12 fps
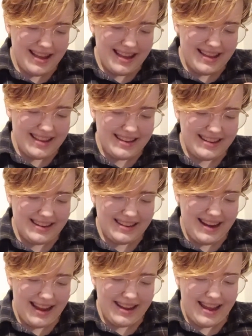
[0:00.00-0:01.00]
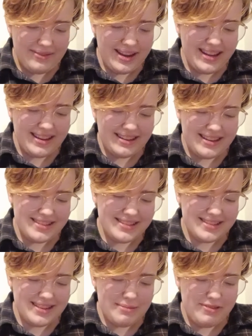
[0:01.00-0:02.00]
I recognized
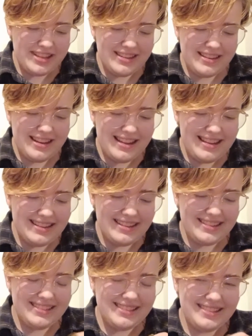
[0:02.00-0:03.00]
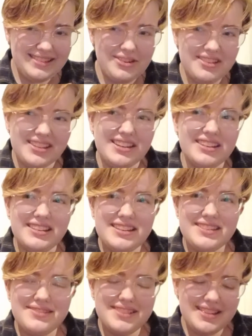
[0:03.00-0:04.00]
some of it. Orla
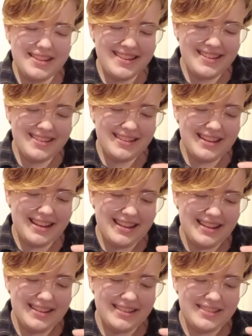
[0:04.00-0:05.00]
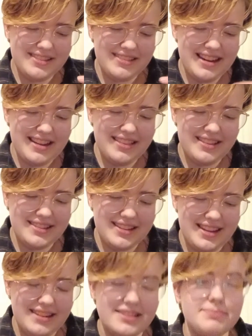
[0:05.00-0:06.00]
Gartland was in there during the
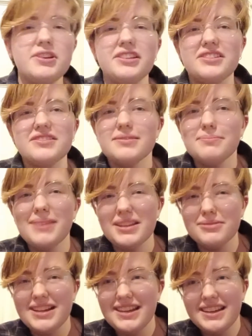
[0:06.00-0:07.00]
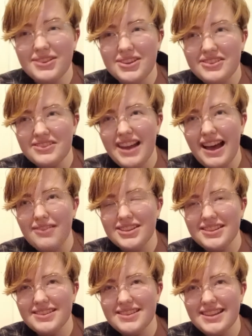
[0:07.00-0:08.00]
scene. Spoilers, by the way, if you
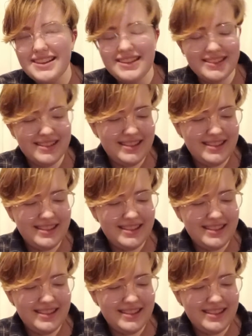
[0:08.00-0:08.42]
haven't seen it.